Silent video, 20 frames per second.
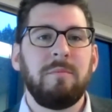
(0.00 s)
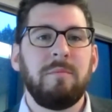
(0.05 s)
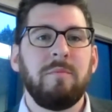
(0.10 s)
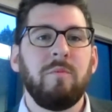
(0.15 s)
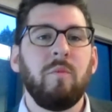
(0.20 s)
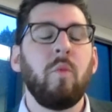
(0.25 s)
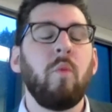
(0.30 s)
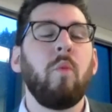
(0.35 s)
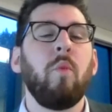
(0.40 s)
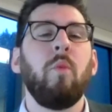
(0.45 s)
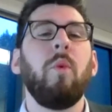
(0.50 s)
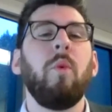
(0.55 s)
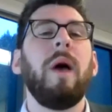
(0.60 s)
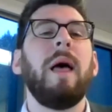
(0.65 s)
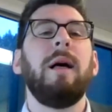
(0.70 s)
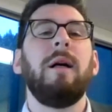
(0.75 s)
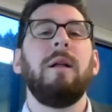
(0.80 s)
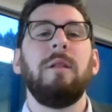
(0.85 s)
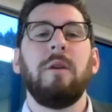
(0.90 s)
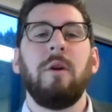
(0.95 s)

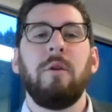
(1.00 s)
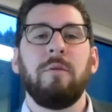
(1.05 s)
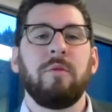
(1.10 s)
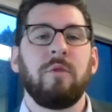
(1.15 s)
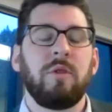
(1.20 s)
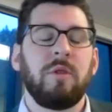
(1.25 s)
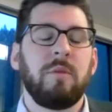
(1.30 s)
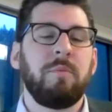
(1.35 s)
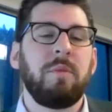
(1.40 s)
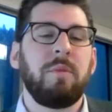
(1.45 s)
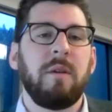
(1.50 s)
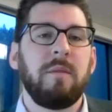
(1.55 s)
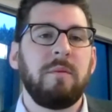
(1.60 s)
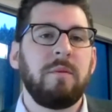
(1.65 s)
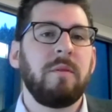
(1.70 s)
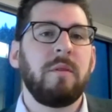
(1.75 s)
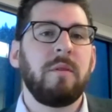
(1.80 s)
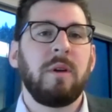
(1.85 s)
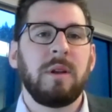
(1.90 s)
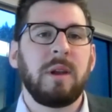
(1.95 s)
well over and above
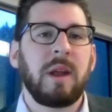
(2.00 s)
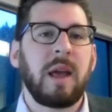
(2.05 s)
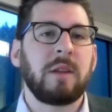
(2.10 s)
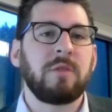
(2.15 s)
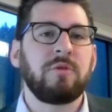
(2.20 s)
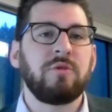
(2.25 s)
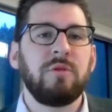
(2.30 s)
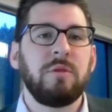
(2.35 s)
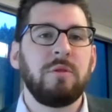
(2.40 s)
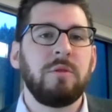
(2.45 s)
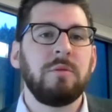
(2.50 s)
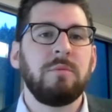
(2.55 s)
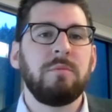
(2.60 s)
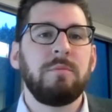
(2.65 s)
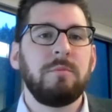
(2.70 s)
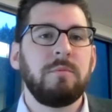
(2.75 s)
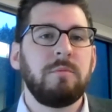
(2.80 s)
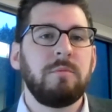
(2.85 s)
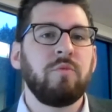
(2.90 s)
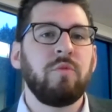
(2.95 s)
a natural
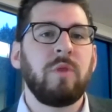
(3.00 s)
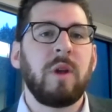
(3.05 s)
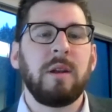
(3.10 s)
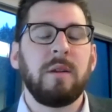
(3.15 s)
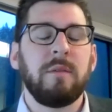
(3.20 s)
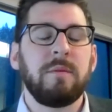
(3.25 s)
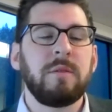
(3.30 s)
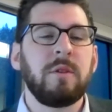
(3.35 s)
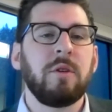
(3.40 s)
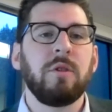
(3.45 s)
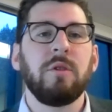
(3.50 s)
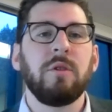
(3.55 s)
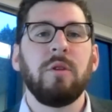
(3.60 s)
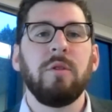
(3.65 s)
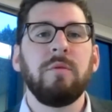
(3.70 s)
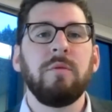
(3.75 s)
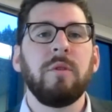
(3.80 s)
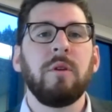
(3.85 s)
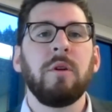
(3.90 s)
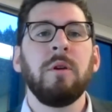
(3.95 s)
rate of
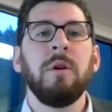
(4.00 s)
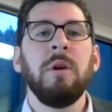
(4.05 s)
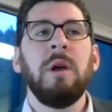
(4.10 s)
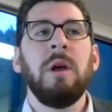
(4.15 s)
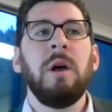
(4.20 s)
turnover.